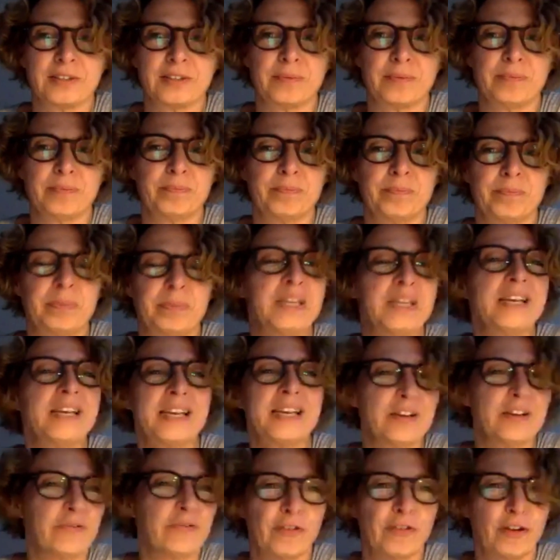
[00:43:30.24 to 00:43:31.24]
being
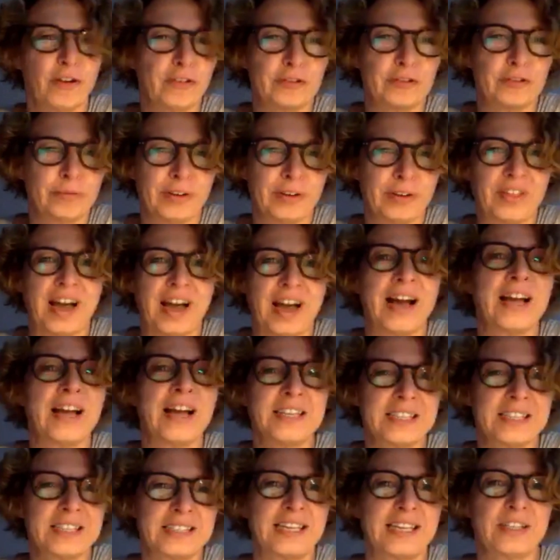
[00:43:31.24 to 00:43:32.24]
involved with high
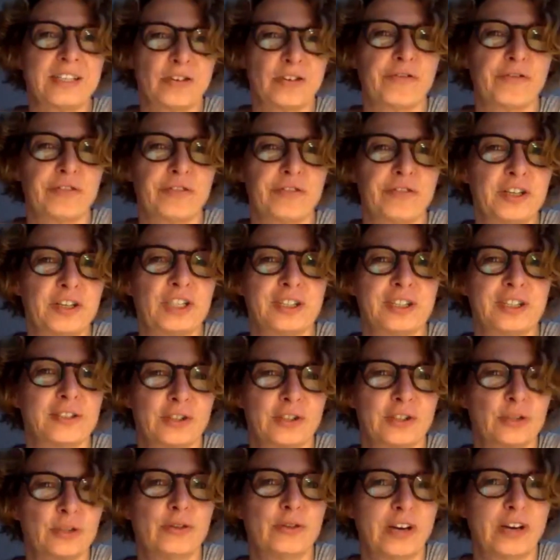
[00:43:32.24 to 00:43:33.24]
state officials
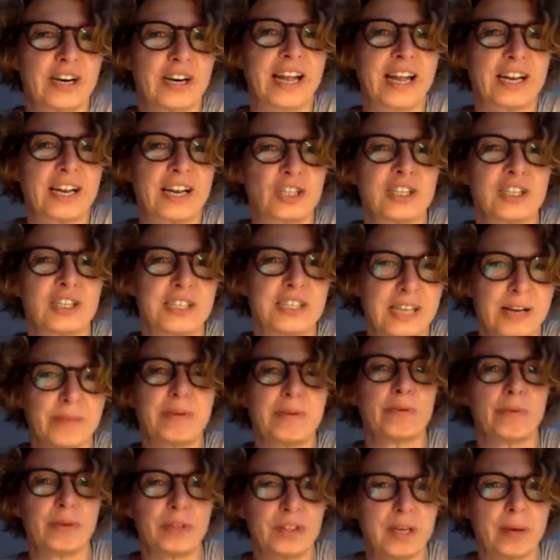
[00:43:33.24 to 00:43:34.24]
who are actually coming
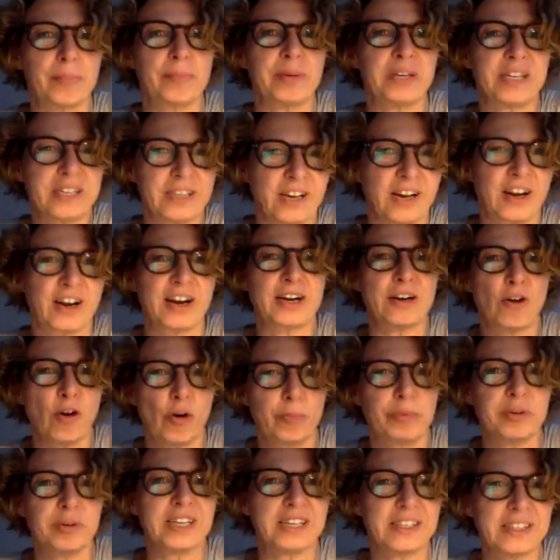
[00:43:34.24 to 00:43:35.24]
with their big car and
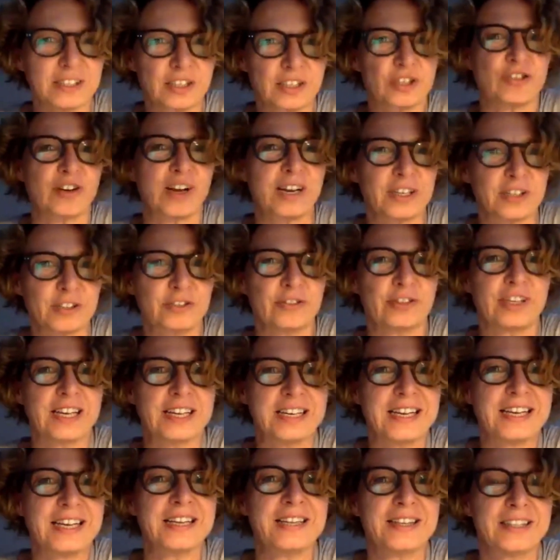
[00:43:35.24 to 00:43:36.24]
opening the trunk to
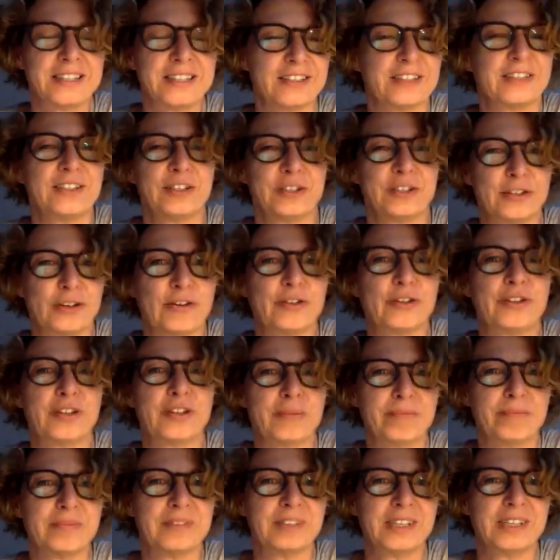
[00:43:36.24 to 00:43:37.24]
get in
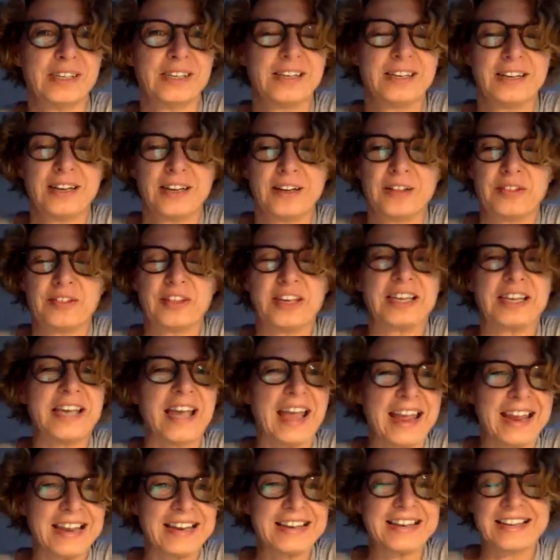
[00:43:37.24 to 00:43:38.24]
the
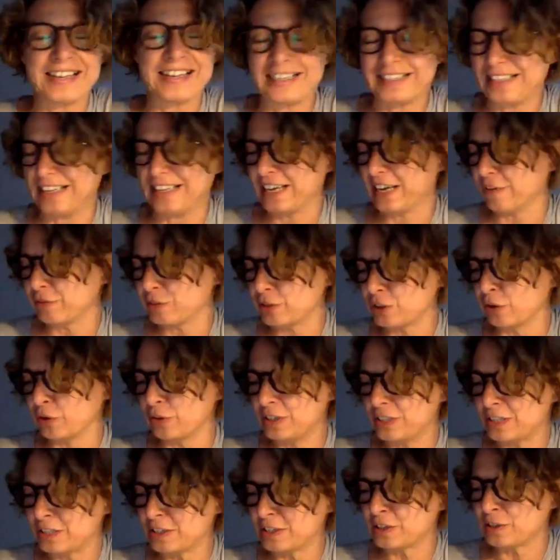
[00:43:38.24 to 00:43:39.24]
gain that they have. So
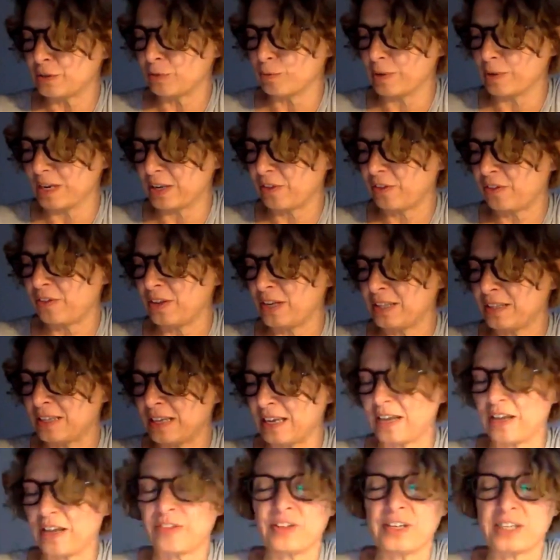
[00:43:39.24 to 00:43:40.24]
this is the one thing,
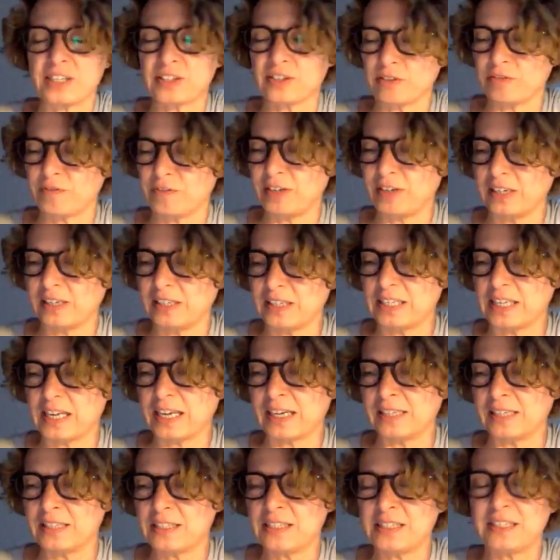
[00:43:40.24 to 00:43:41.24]
the ethics of
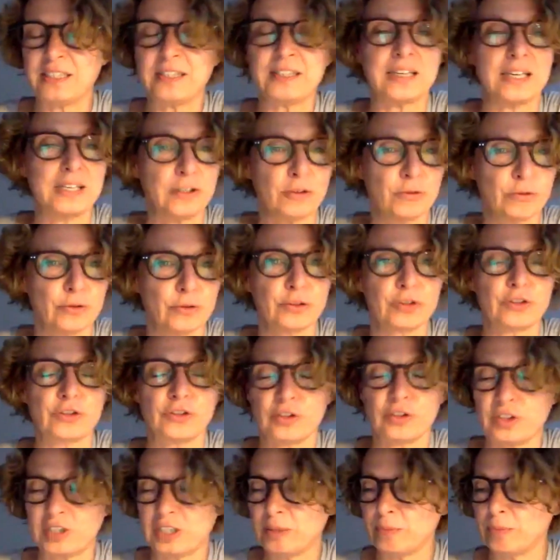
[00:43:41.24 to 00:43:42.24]
illegality that you also
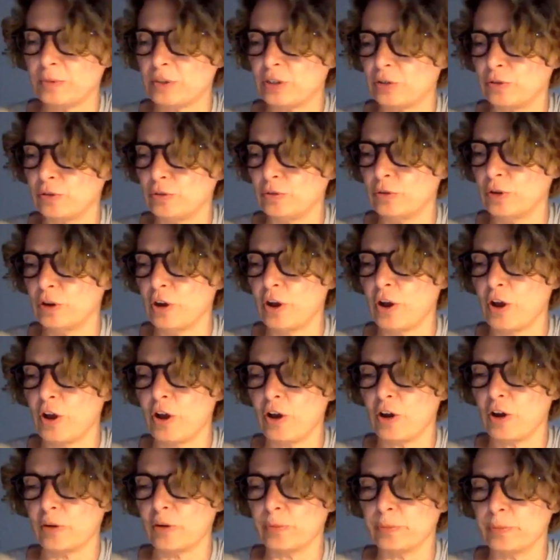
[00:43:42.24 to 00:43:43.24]
seem to
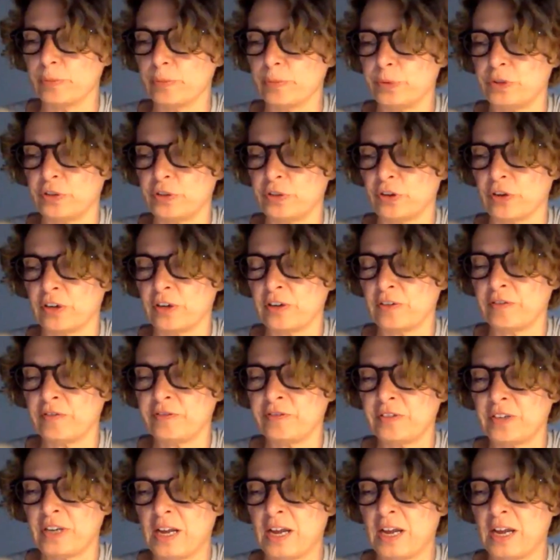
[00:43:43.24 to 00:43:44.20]
observe.